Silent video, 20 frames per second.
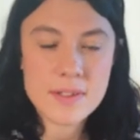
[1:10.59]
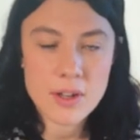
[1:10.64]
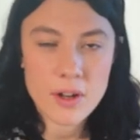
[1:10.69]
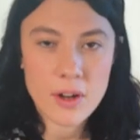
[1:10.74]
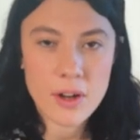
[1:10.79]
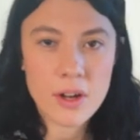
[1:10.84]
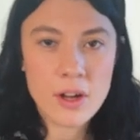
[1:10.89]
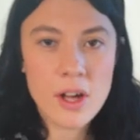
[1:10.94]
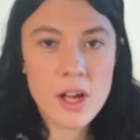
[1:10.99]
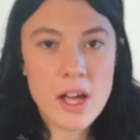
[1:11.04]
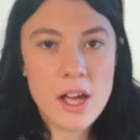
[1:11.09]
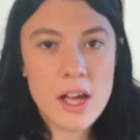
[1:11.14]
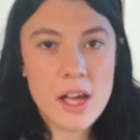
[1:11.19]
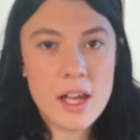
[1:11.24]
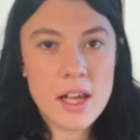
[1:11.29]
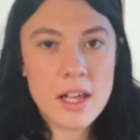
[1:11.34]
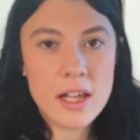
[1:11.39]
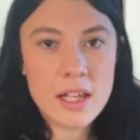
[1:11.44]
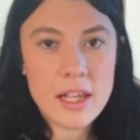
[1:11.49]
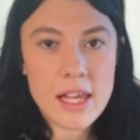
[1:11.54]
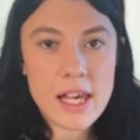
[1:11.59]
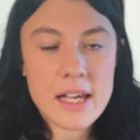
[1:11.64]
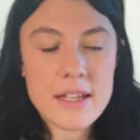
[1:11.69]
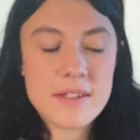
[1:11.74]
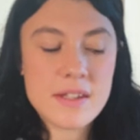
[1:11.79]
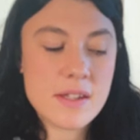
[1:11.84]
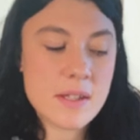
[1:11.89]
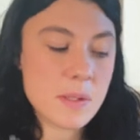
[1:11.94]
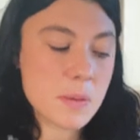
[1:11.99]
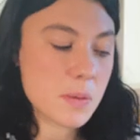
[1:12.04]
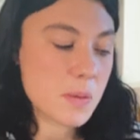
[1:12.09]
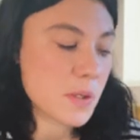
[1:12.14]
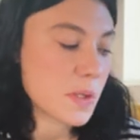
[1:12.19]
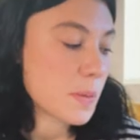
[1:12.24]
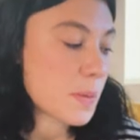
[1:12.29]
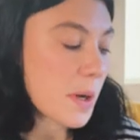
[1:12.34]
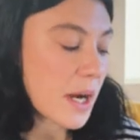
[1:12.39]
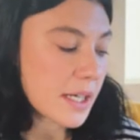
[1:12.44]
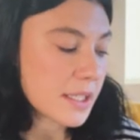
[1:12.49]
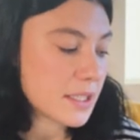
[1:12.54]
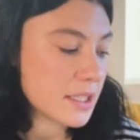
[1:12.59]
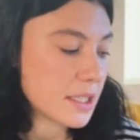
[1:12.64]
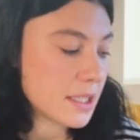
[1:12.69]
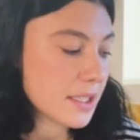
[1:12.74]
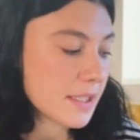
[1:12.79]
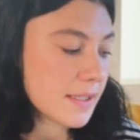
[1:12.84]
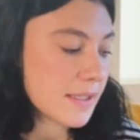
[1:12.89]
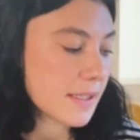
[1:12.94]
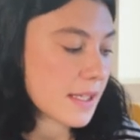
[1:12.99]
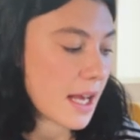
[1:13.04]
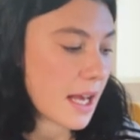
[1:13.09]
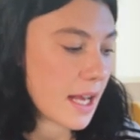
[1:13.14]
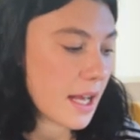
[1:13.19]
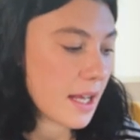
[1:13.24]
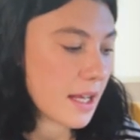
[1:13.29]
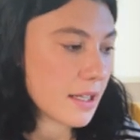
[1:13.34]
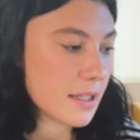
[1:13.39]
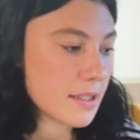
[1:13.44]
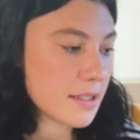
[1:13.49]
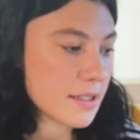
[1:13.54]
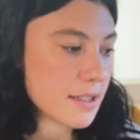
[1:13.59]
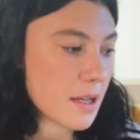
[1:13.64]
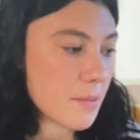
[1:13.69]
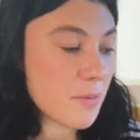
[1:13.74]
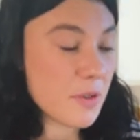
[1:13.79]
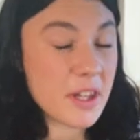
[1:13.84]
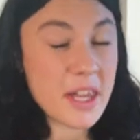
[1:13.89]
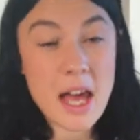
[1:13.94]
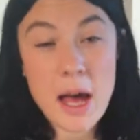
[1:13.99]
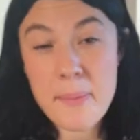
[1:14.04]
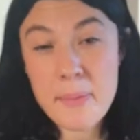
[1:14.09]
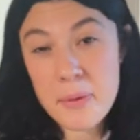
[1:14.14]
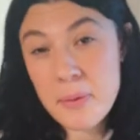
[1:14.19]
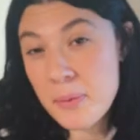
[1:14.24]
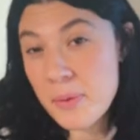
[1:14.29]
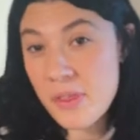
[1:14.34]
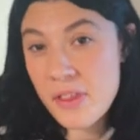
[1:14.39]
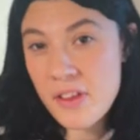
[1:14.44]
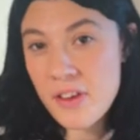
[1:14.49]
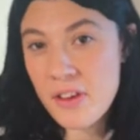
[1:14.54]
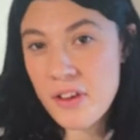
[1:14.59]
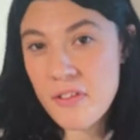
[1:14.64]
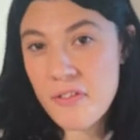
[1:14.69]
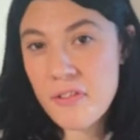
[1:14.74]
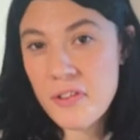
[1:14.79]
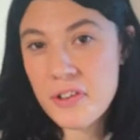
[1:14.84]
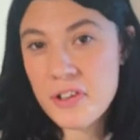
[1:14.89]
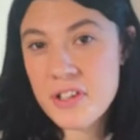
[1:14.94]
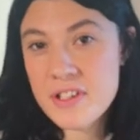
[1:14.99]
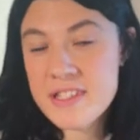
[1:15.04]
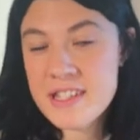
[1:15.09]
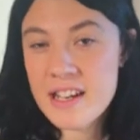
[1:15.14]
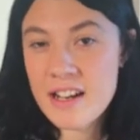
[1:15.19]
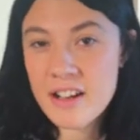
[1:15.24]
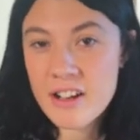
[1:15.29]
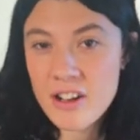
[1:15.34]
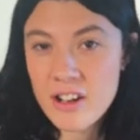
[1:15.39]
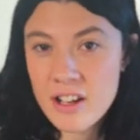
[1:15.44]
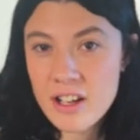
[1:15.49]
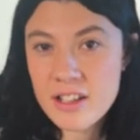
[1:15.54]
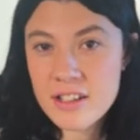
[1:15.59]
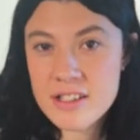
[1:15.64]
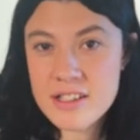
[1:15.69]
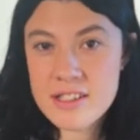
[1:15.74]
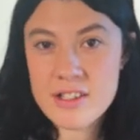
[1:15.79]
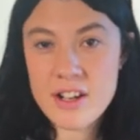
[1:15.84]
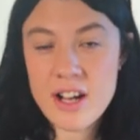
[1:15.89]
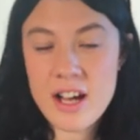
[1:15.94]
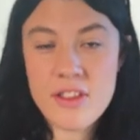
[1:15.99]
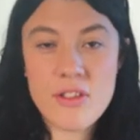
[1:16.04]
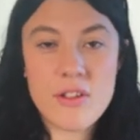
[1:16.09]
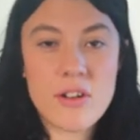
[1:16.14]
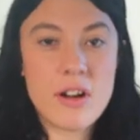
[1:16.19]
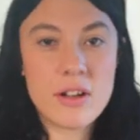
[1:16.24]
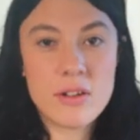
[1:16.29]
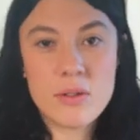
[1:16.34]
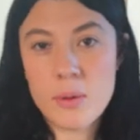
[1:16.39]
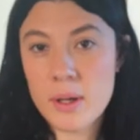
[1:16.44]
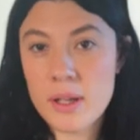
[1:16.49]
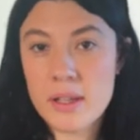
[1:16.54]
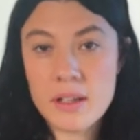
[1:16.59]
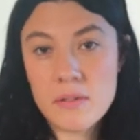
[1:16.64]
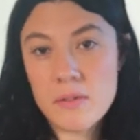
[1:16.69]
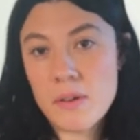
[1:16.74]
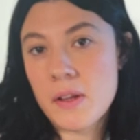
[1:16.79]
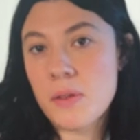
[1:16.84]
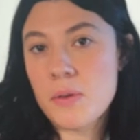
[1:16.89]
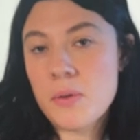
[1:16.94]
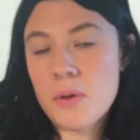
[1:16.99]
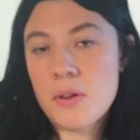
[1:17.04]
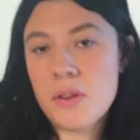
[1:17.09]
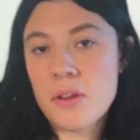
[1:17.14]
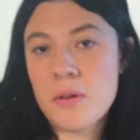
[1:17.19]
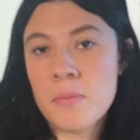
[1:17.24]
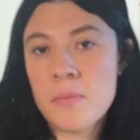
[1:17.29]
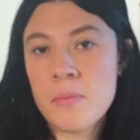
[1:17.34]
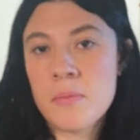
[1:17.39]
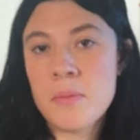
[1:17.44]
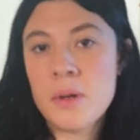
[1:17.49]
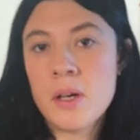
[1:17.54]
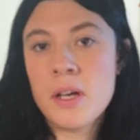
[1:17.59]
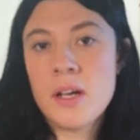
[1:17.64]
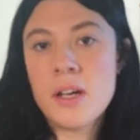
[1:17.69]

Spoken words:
So yeah, so this was just practice and I'm really happy with the photos that I got. So I thought I'd quickly run through them